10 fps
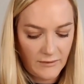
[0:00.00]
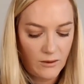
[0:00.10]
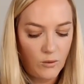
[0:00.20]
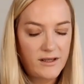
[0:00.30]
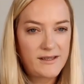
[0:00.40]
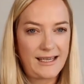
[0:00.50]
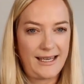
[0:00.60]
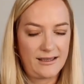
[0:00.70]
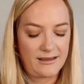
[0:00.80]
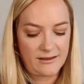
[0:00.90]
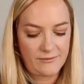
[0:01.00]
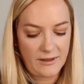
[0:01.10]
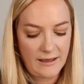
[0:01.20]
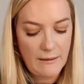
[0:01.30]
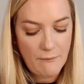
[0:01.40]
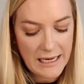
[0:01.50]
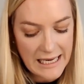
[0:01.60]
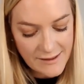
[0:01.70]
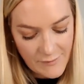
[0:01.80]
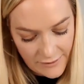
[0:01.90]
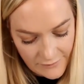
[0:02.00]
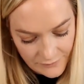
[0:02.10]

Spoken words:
What's in it? Plasma.